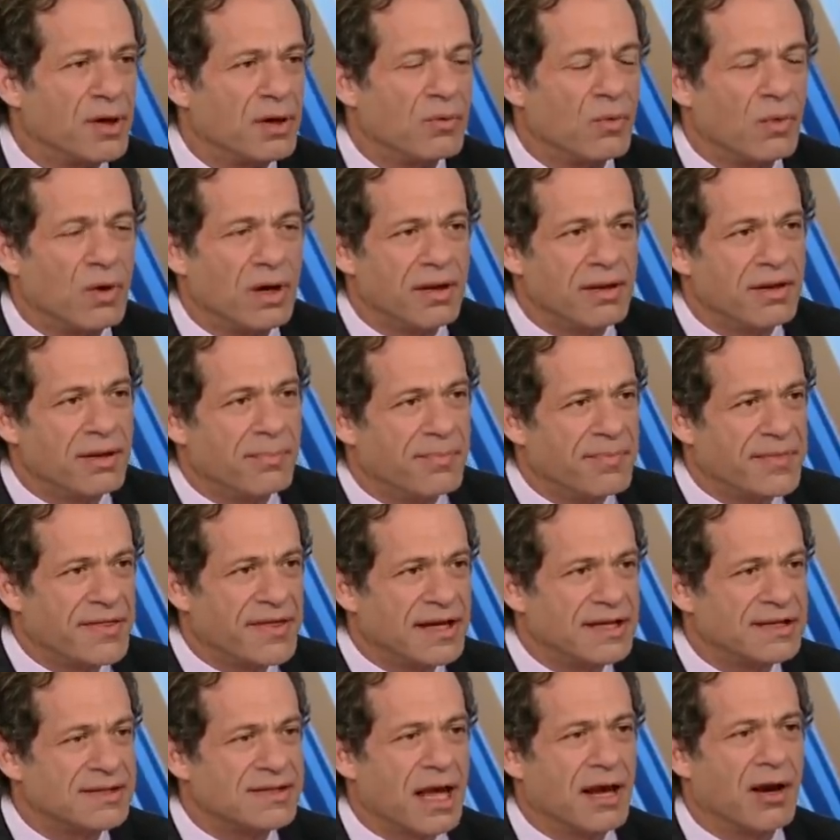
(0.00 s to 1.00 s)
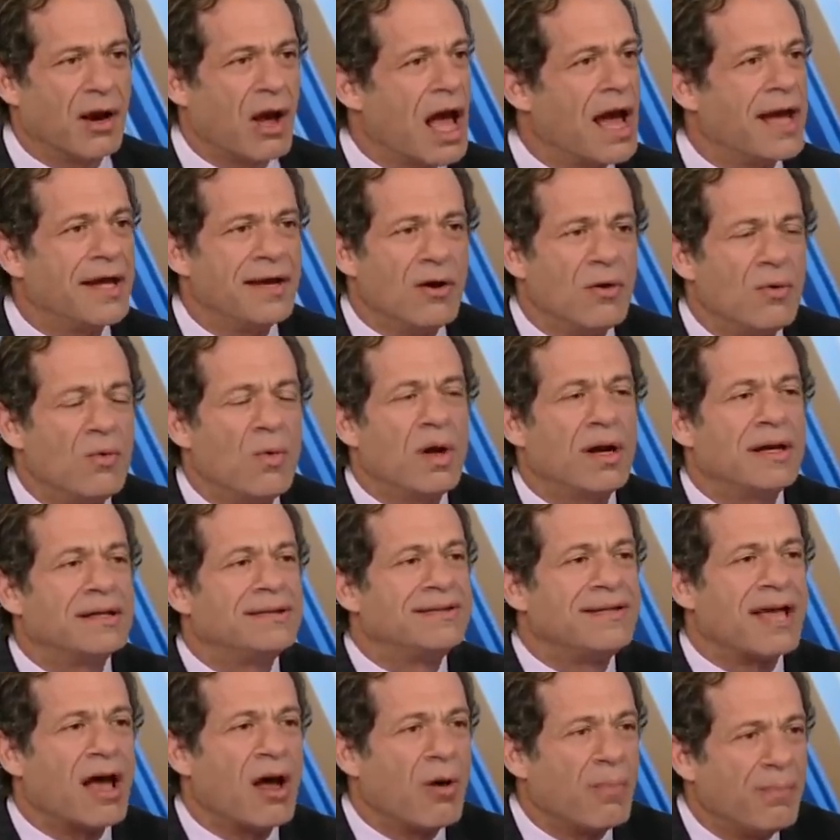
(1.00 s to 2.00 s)
and one of the things I don't, I don't want to
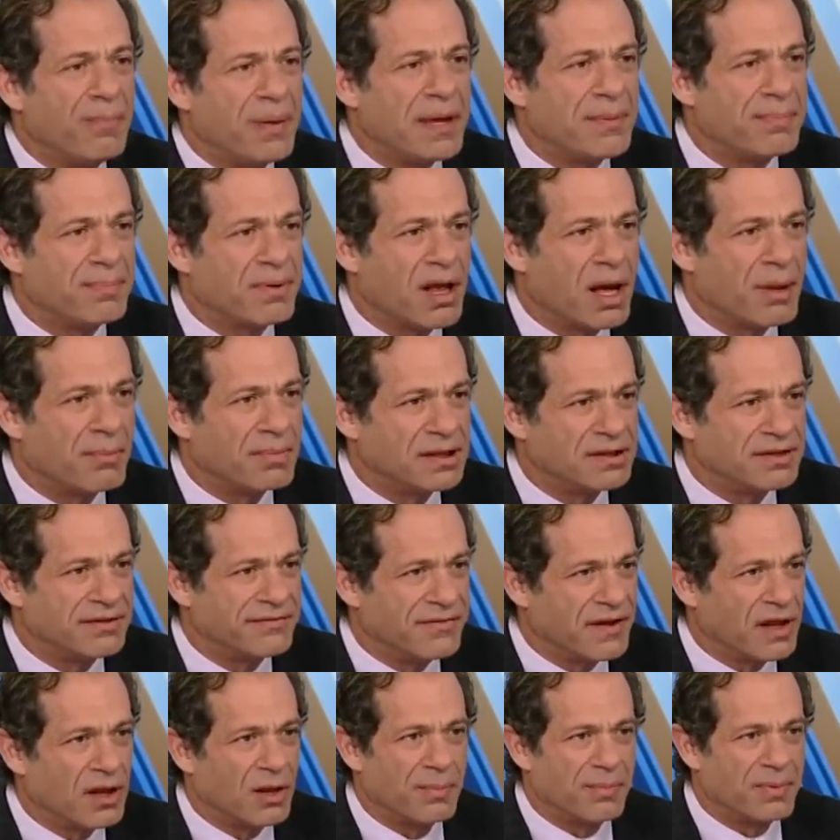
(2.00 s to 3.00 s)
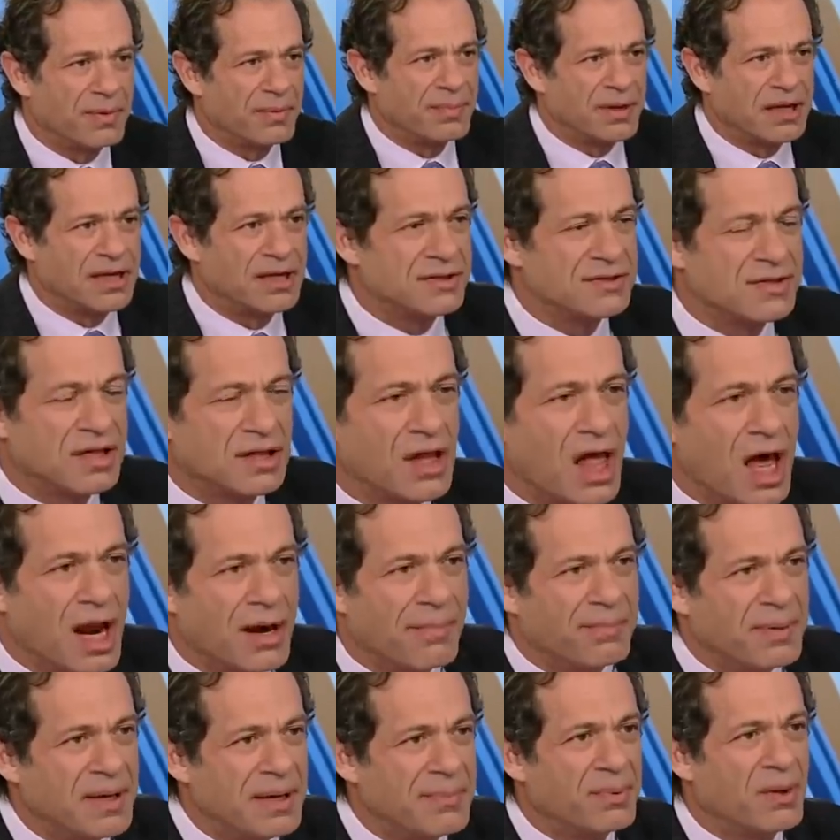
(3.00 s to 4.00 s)
tell people I'm a developer because a lot
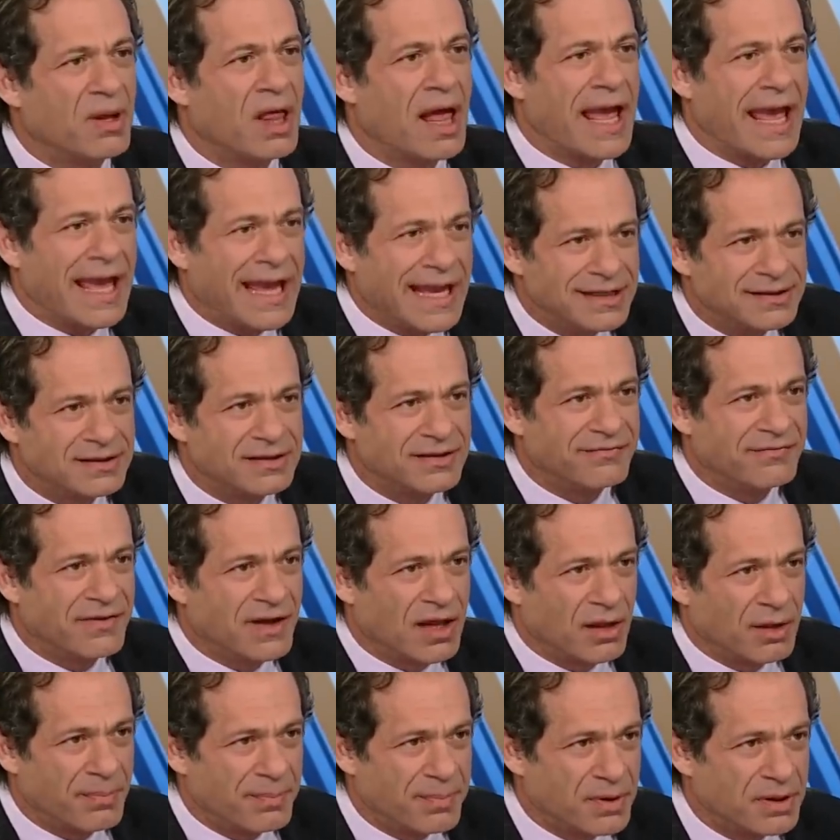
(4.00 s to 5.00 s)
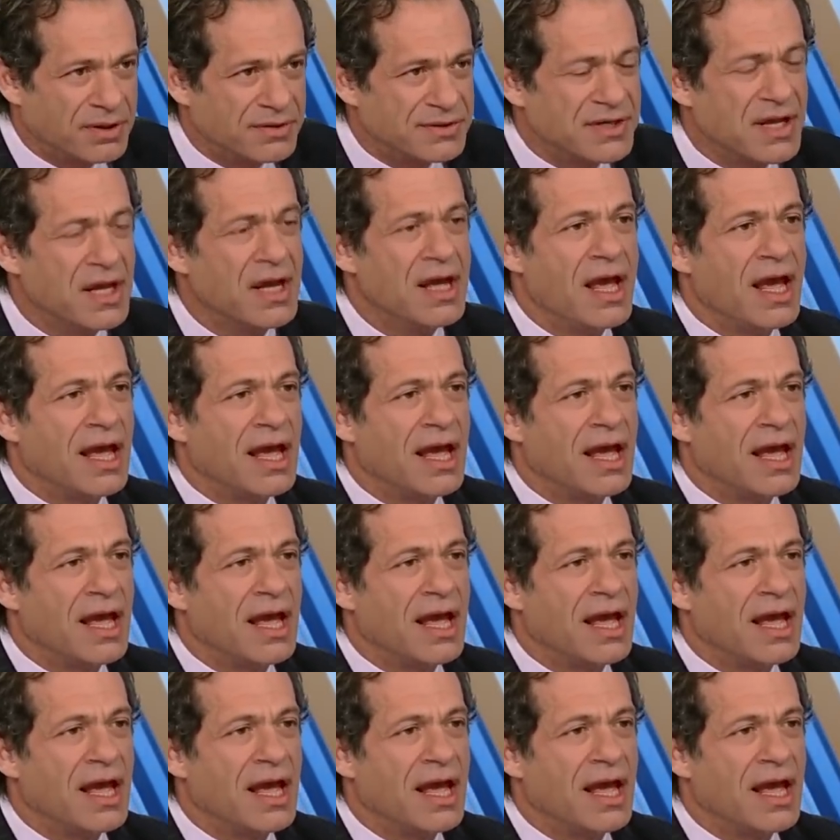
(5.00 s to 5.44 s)
of people hate developers,